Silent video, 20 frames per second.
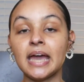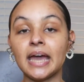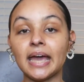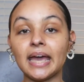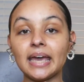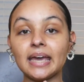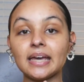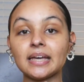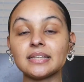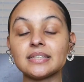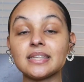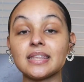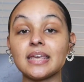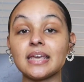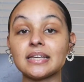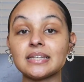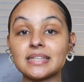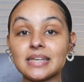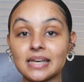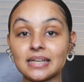and the
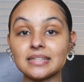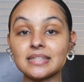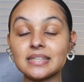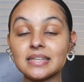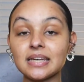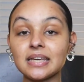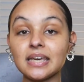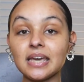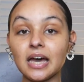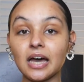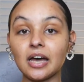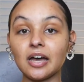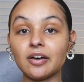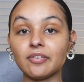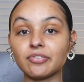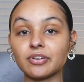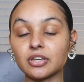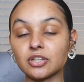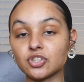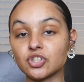intensity
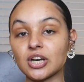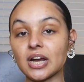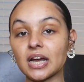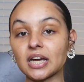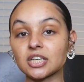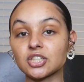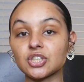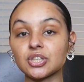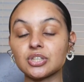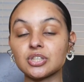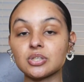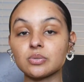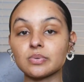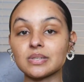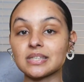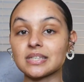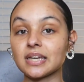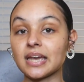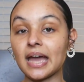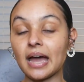of contractions
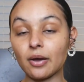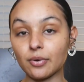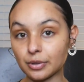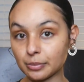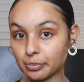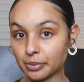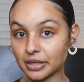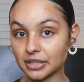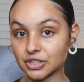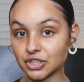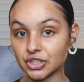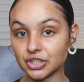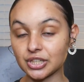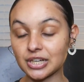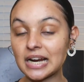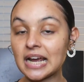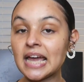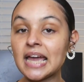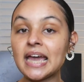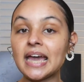was counter
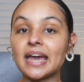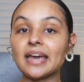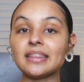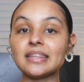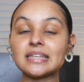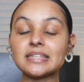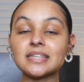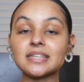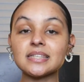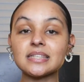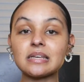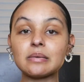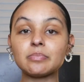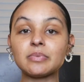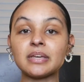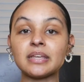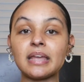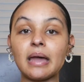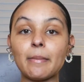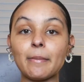pressure. And this is
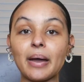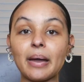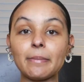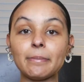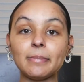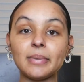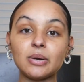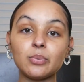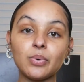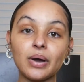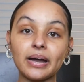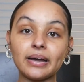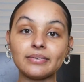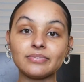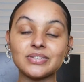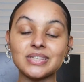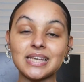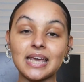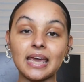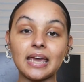something that my
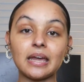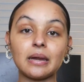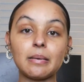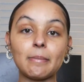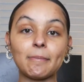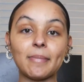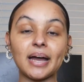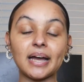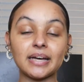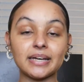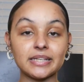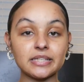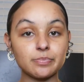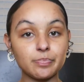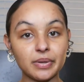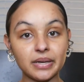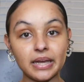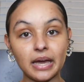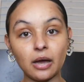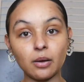midwives and my
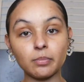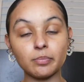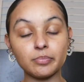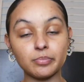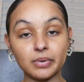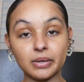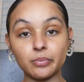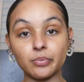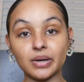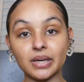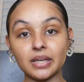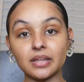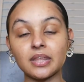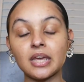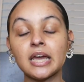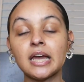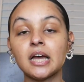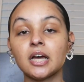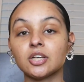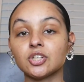husband helped me with
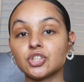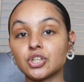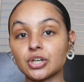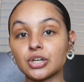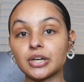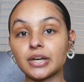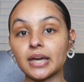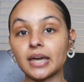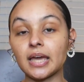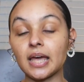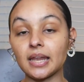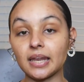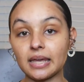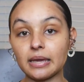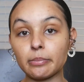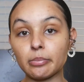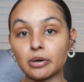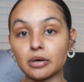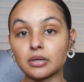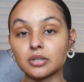during
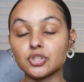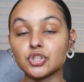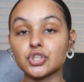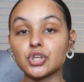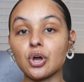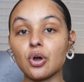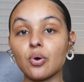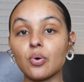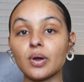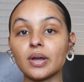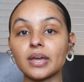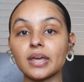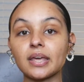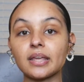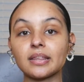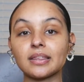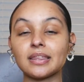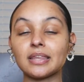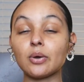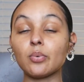labor. So
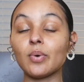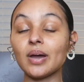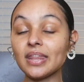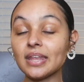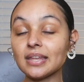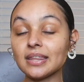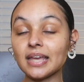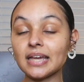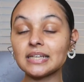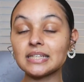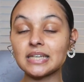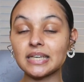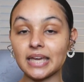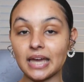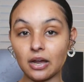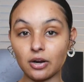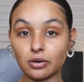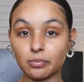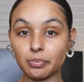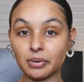the way that they did
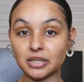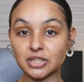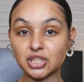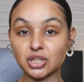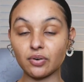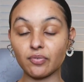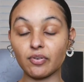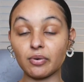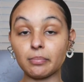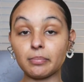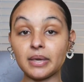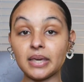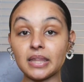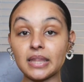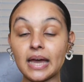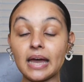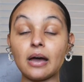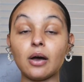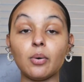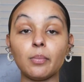counter pressure for me,
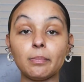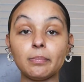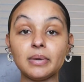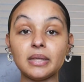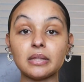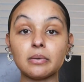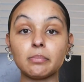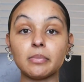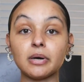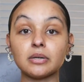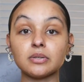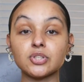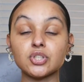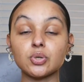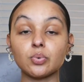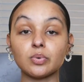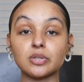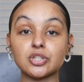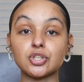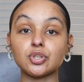that helped me the
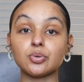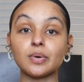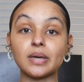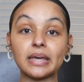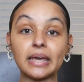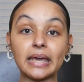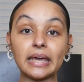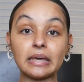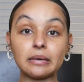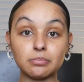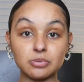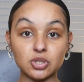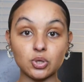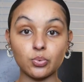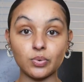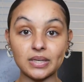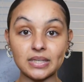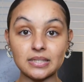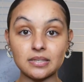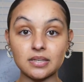most, was doing hip
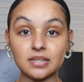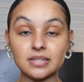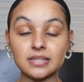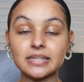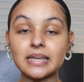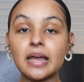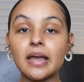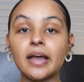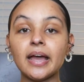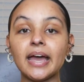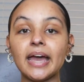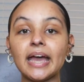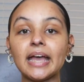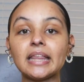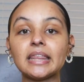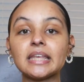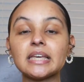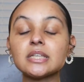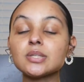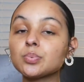squeezes.
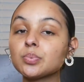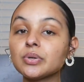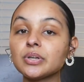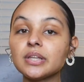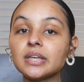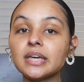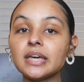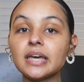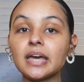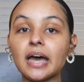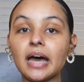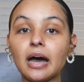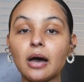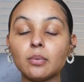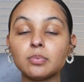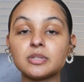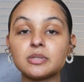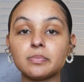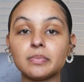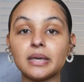And this really
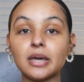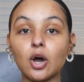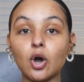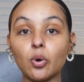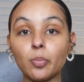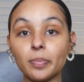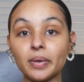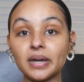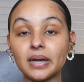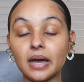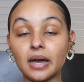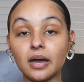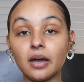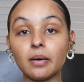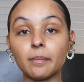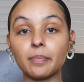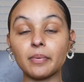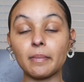helped me open up